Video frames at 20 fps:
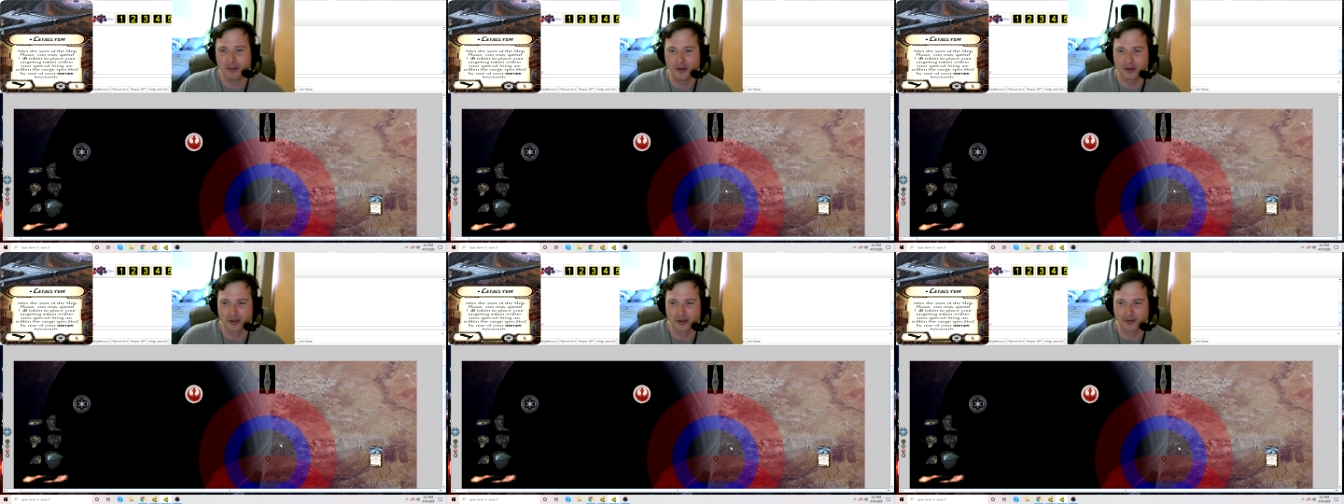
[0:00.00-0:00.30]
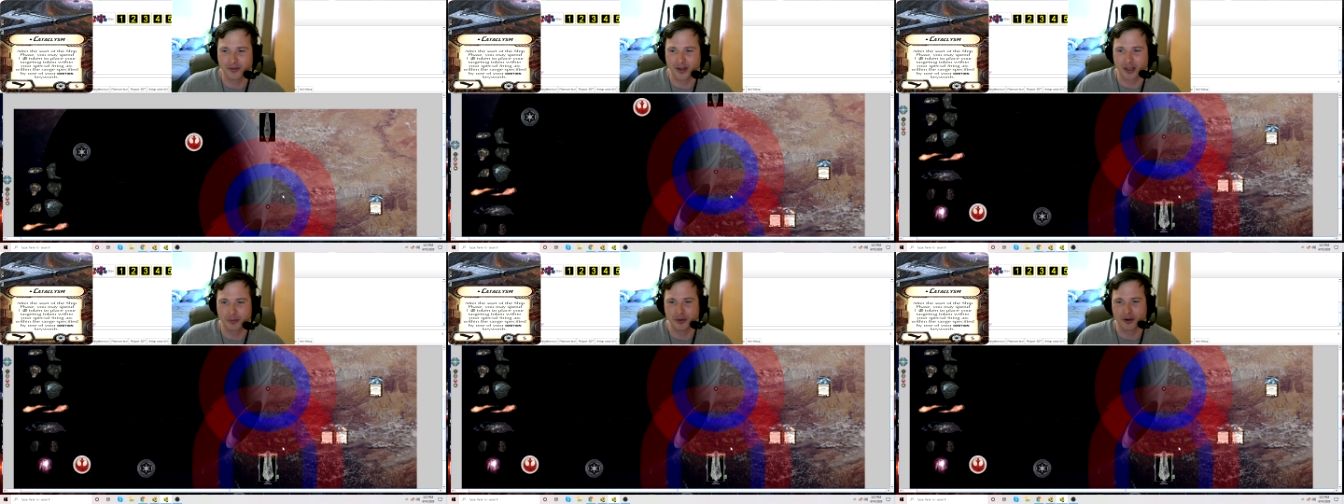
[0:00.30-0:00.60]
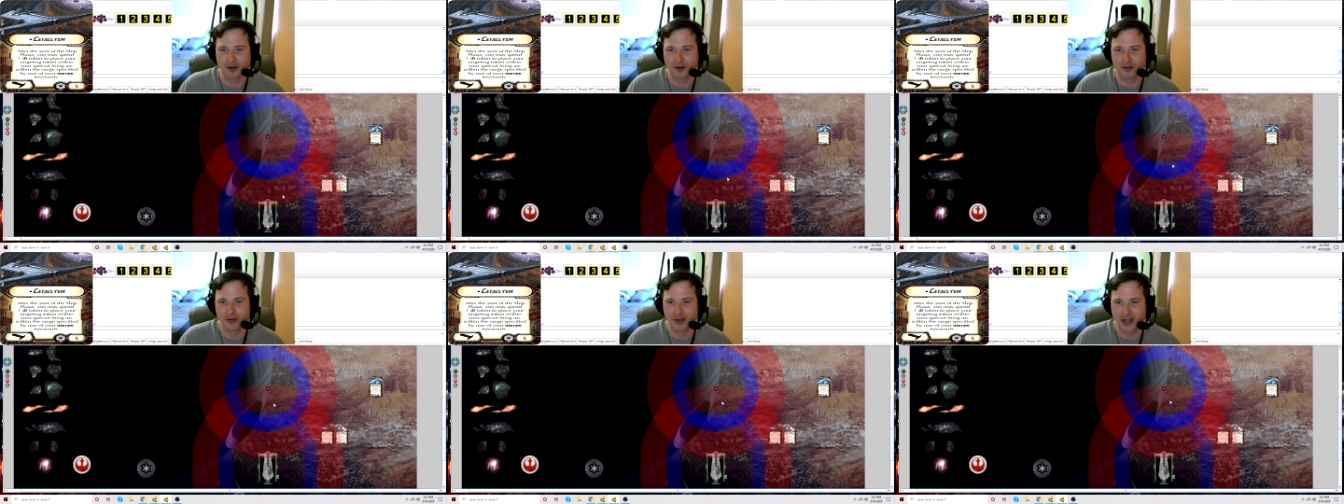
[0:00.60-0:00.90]
You'll develop
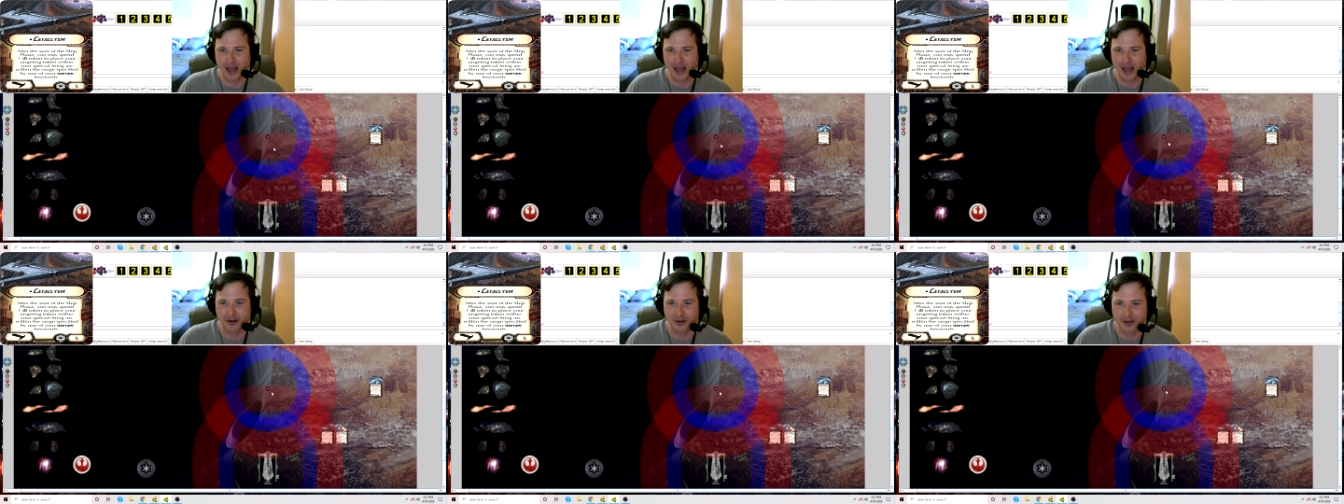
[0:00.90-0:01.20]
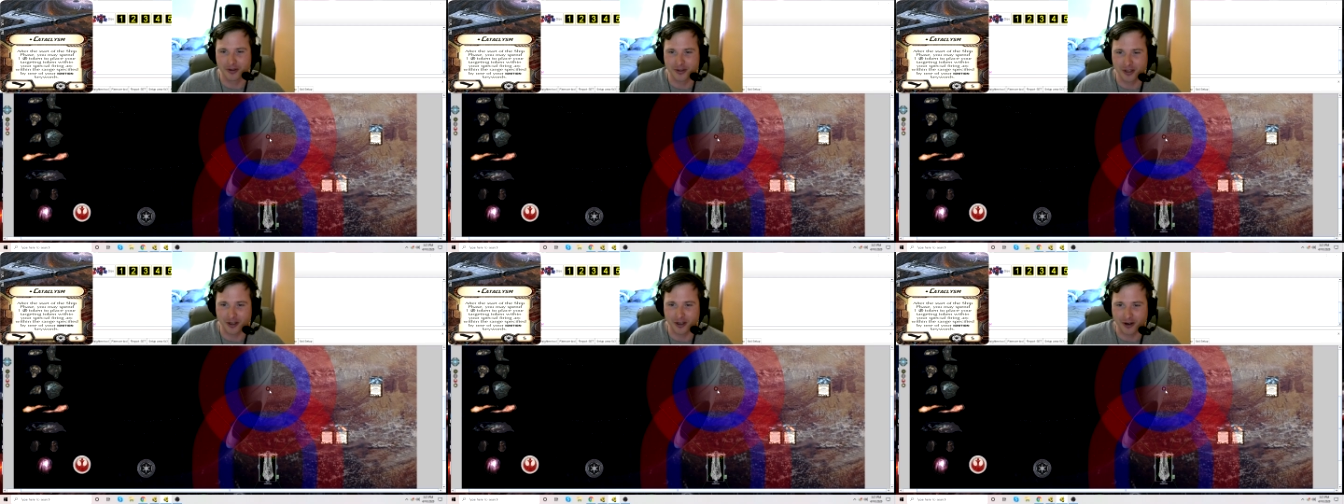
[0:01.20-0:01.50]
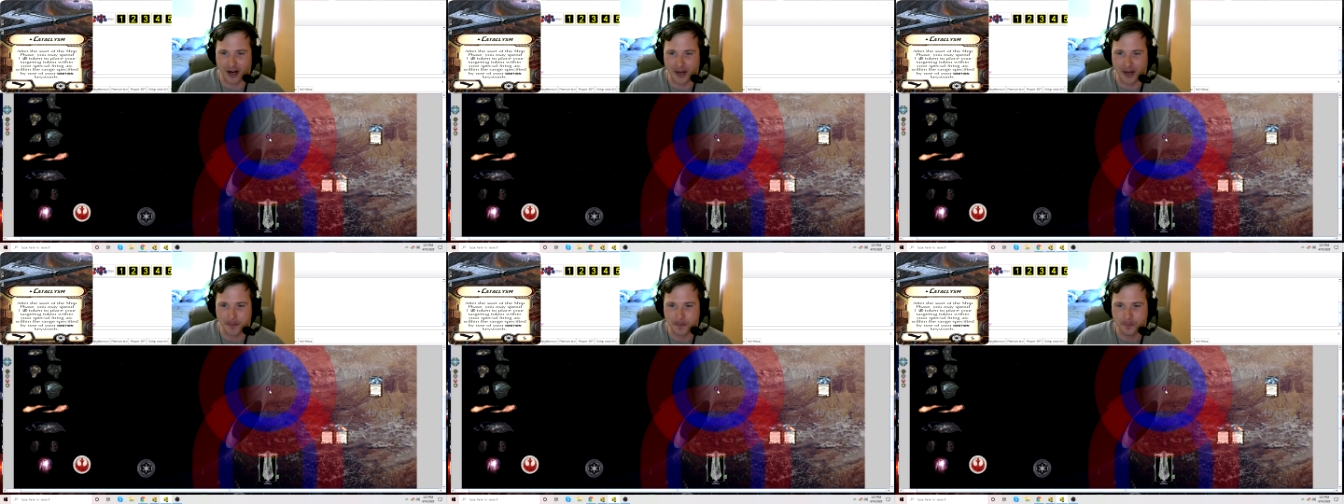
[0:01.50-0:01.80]
your own counters. All
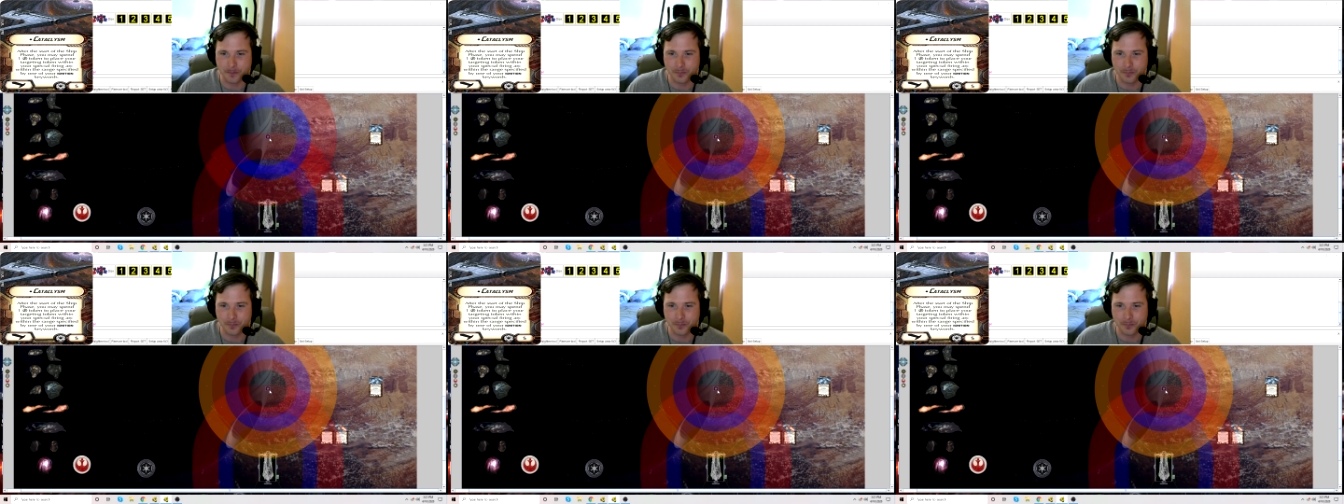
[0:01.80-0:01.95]
right.